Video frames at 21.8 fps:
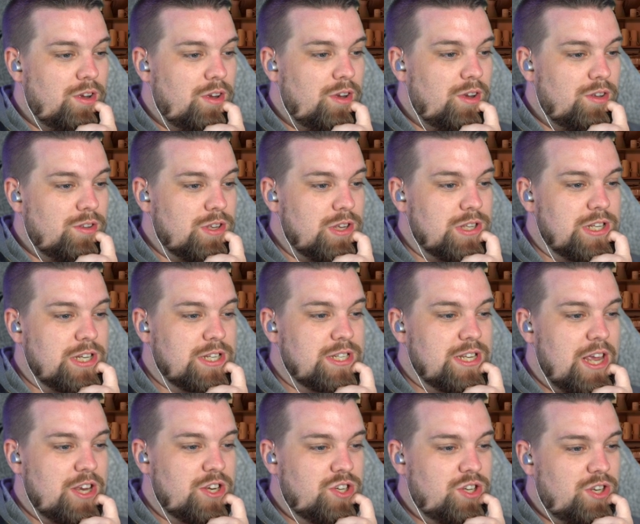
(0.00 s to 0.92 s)
The
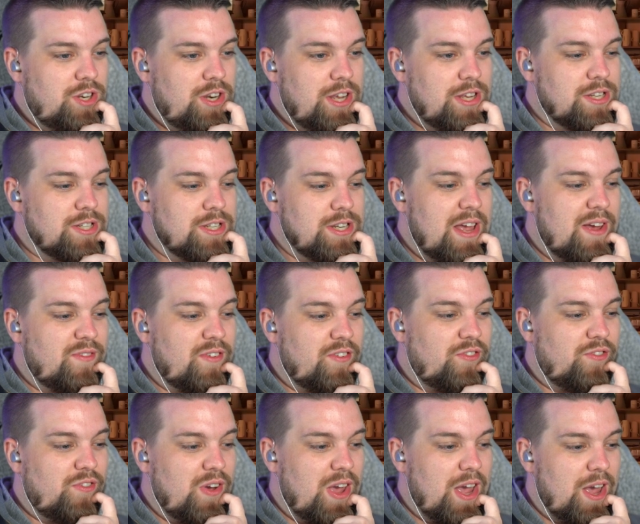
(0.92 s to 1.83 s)
succession is never
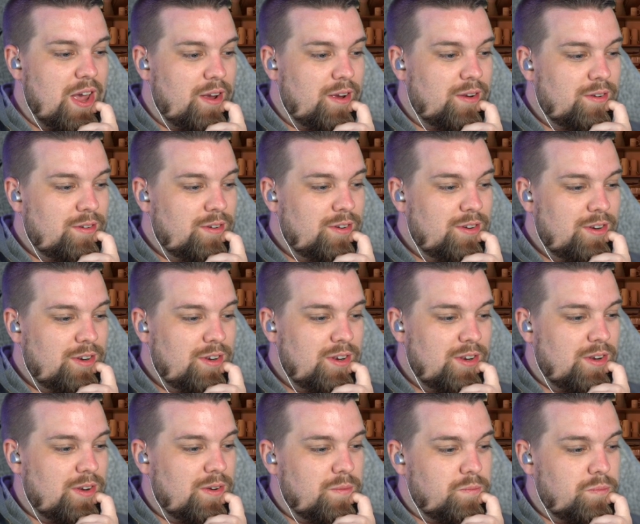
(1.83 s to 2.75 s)
fair
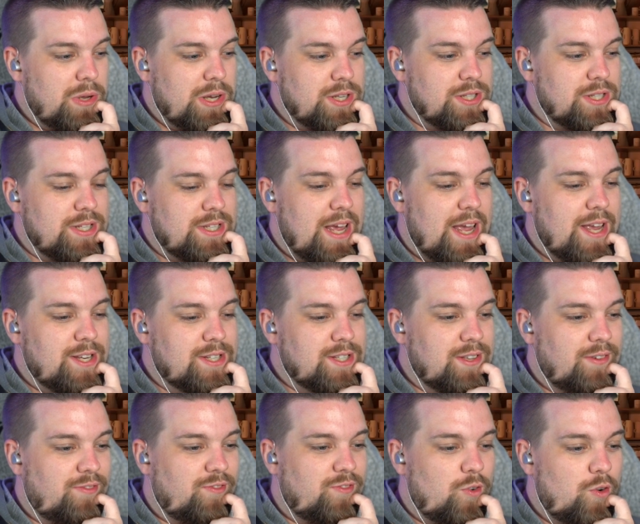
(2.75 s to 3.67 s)
because it takes
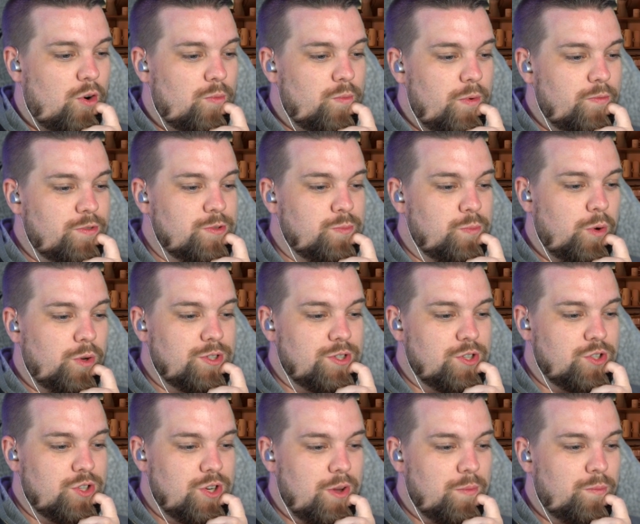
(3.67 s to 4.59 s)
the form of
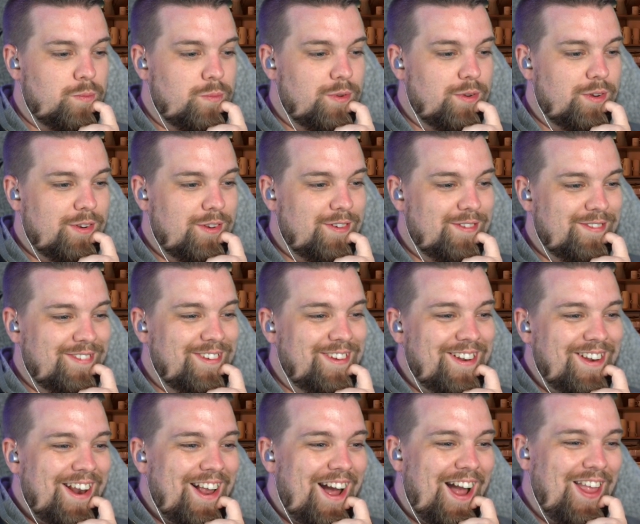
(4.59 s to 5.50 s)
sponsorship.
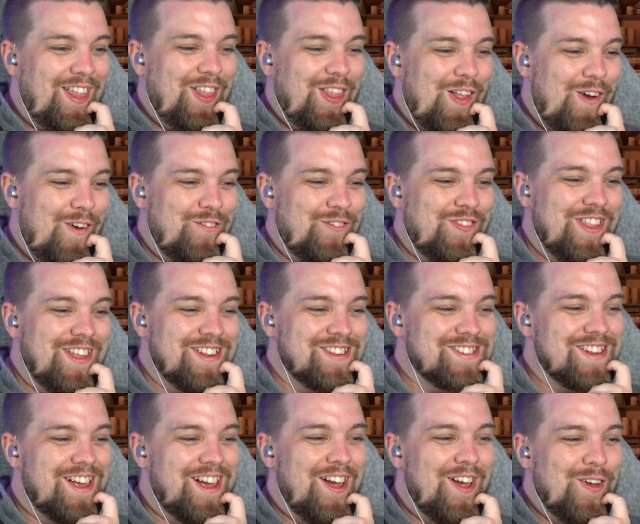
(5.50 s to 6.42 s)
I love
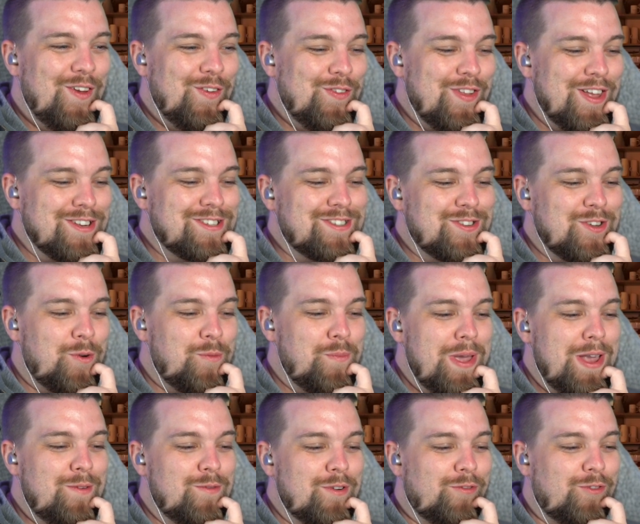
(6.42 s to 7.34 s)
this. They're still
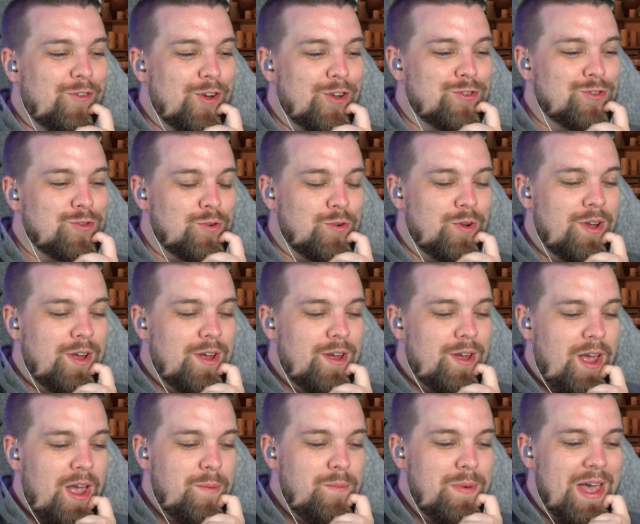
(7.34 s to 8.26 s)
being referred to
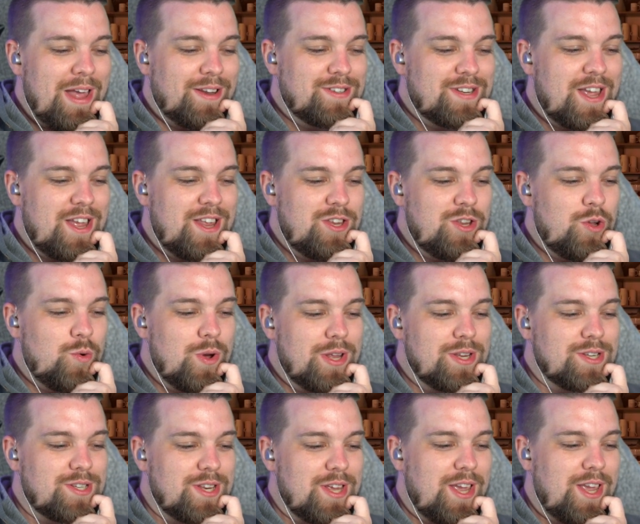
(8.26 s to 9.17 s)
about 10
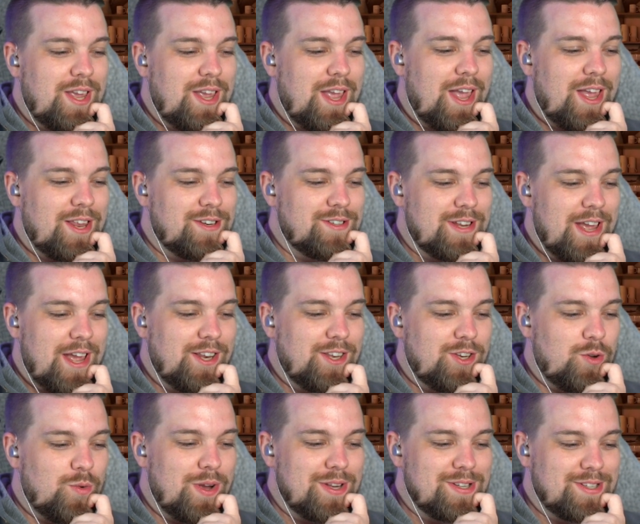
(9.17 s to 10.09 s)
USD and 10
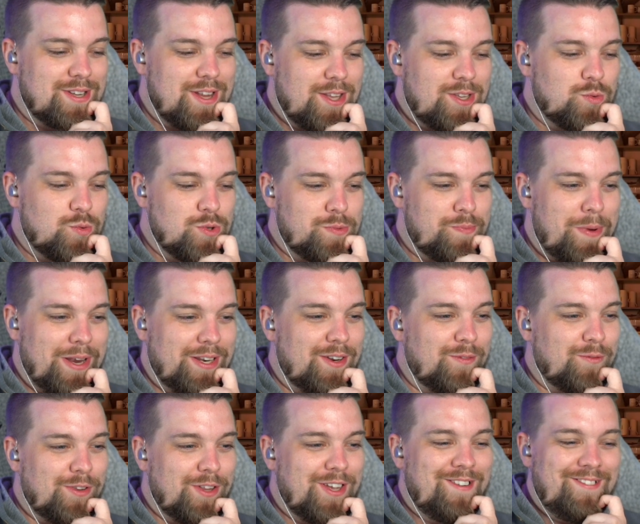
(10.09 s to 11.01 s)
US cents
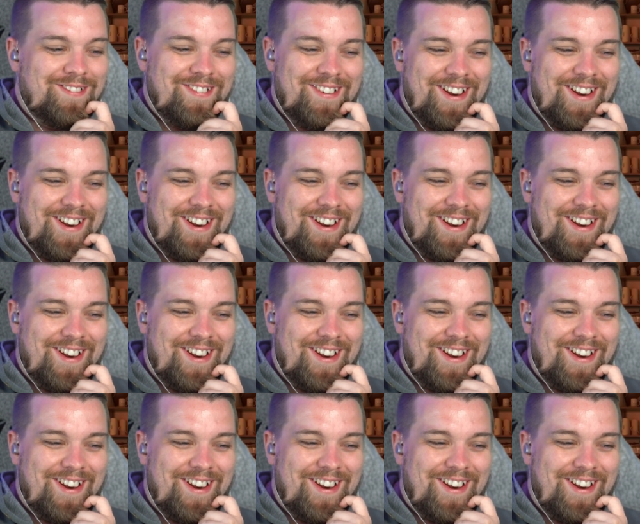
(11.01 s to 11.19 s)
respectively.